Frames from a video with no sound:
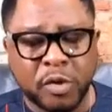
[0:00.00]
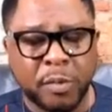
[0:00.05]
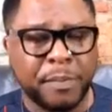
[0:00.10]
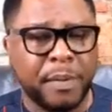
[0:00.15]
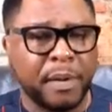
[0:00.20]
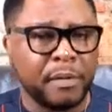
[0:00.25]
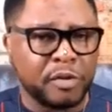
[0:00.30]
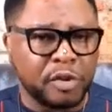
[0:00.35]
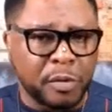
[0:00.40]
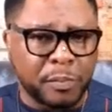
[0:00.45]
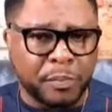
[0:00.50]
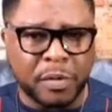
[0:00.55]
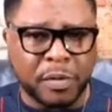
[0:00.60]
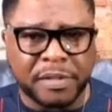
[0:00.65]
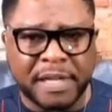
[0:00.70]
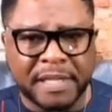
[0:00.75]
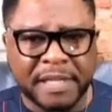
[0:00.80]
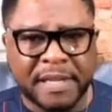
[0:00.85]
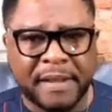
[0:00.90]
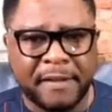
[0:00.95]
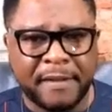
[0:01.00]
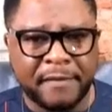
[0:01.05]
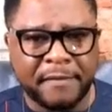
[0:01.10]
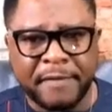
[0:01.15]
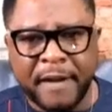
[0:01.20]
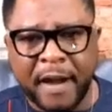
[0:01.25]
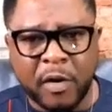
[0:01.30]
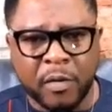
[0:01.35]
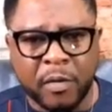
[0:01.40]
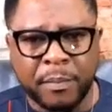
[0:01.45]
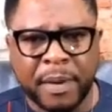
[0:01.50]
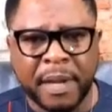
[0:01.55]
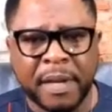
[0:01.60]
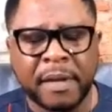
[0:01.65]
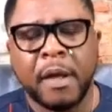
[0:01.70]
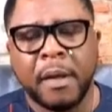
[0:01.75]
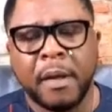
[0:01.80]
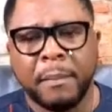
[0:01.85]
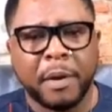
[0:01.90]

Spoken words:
to be able to protect the environment,